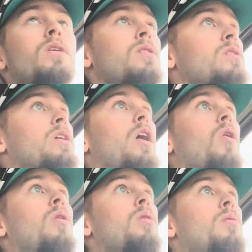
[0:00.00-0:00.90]
you
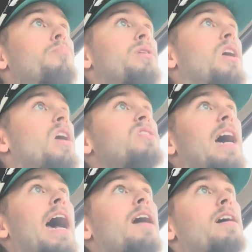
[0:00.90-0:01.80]
know, because I
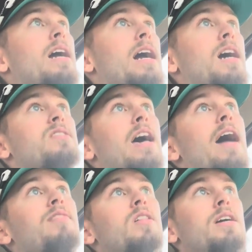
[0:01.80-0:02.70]
had because I
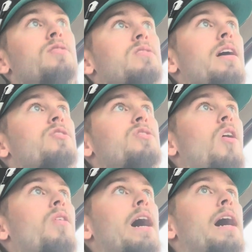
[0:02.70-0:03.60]
have the clearance letters and
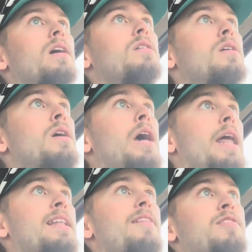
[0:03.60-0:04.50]
all that, and
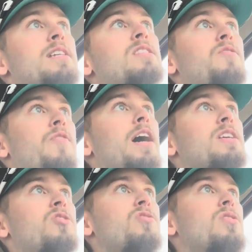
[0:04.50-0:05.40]
it definitely did
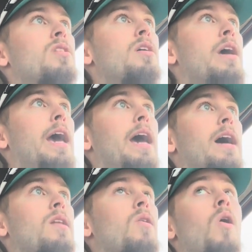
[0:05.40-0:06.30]
suffice.
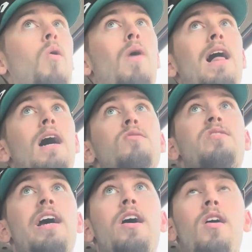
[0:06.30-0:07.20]
And while I was
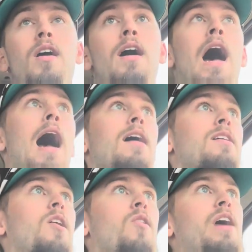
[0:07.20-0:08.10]
there,
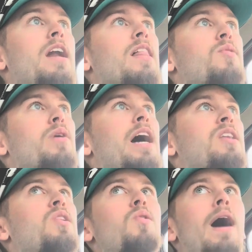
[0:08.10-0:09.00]
you know, kind of like when I
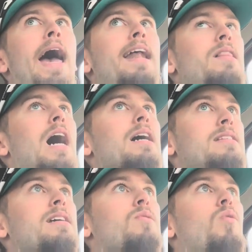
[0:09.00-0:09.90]
knew I had it locked
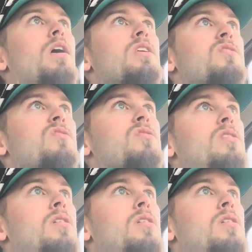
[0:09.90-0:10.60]
in was,